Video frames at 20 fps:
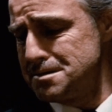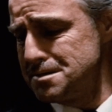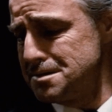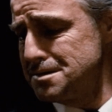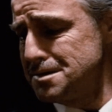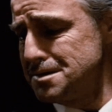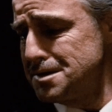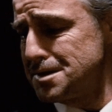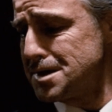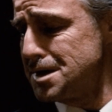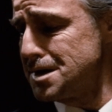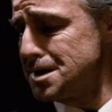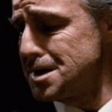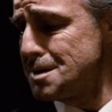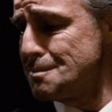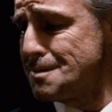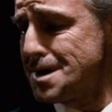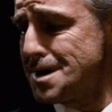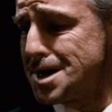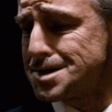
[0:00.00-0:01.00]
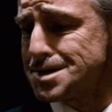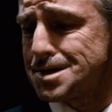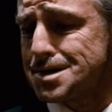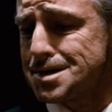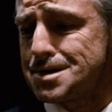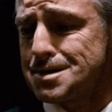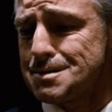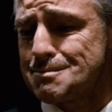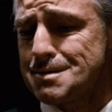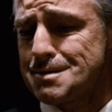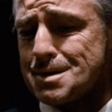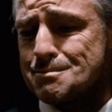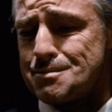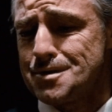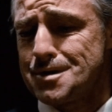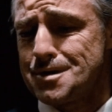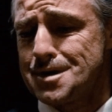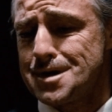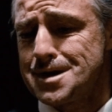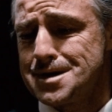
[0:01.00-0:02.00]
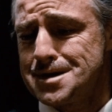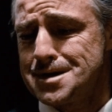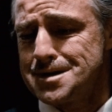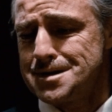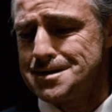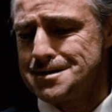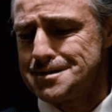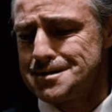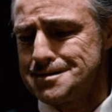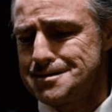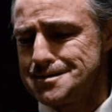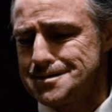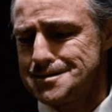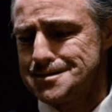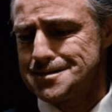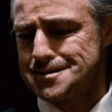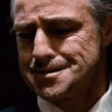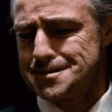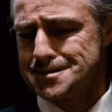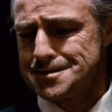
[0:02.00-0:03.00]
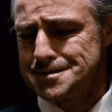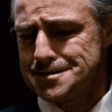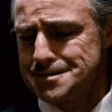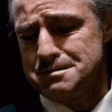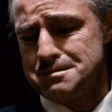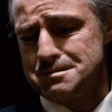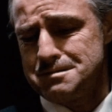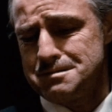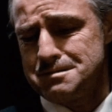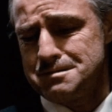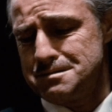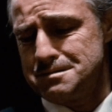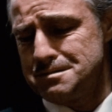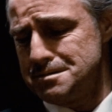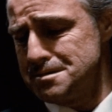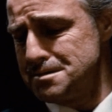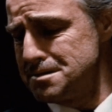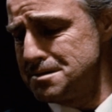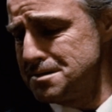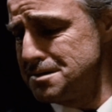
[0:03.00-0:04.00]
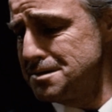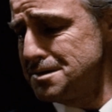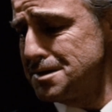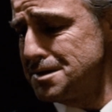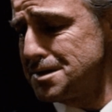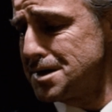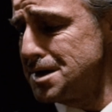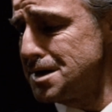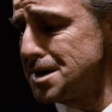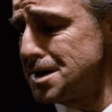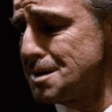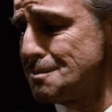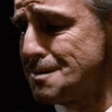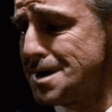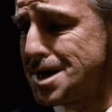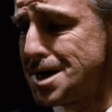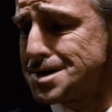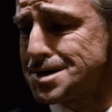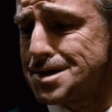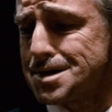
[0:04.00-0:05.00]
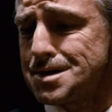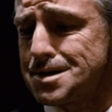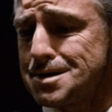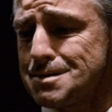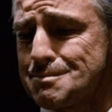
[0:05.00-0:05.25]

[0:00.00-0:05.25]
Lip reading: He's meant to be Jesse Pinkman, a sympathetic kid who got in over his head. Anyway,